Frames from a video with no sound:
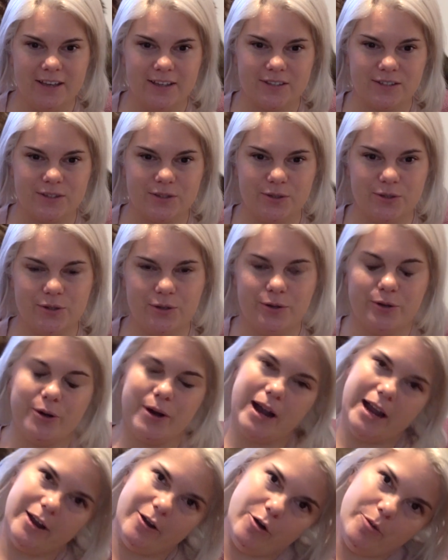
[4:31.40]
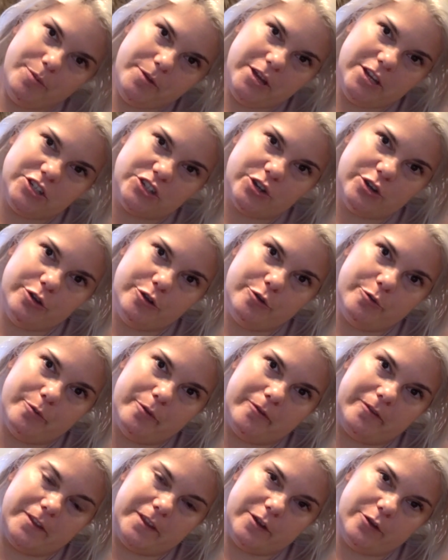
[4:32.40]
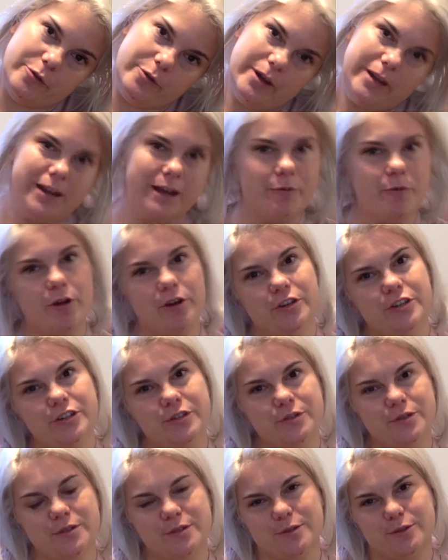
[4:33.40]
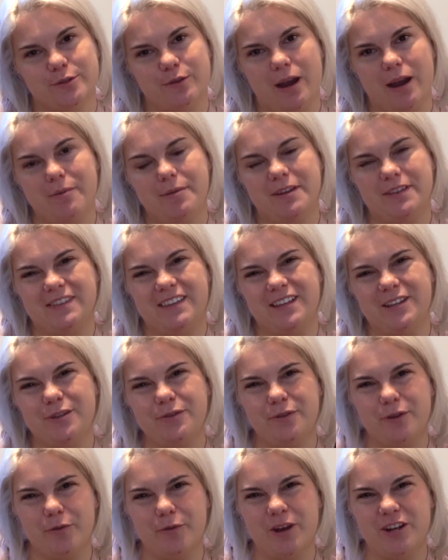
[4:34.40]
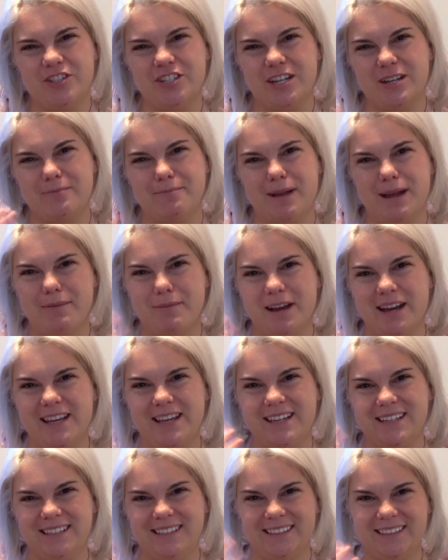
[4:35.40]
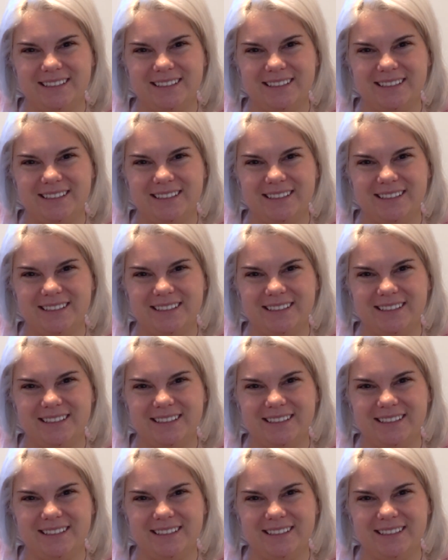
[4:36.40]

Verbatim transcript: So I hope you enjoy your video, and I want you to subscribe, and thank you for watching. Bye bye!